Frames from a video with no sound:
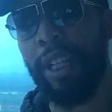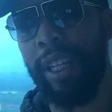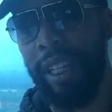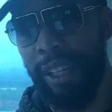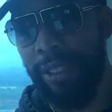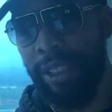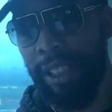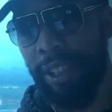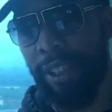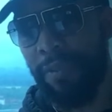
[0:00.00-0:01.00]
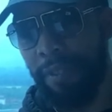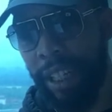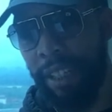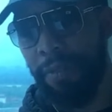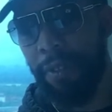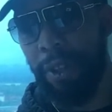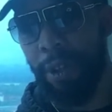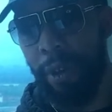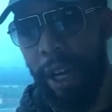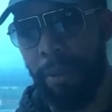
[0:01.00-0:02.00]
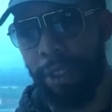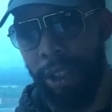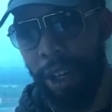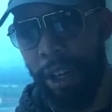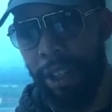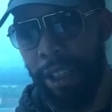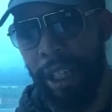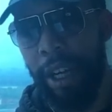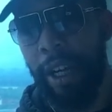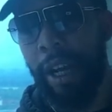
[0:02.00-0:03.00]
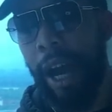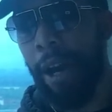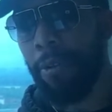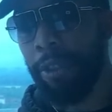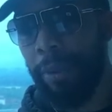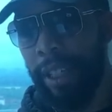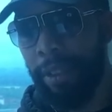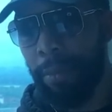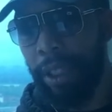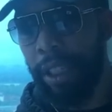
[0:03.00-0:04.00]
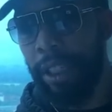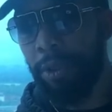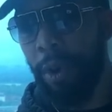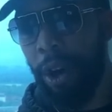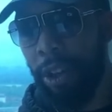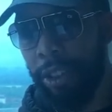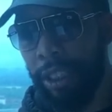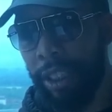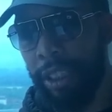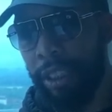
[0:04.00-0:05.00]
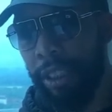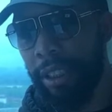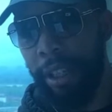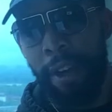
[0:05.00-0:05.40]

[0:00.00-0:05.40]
the guilty are convicted for the crimes charged. Our responsibility to all citizens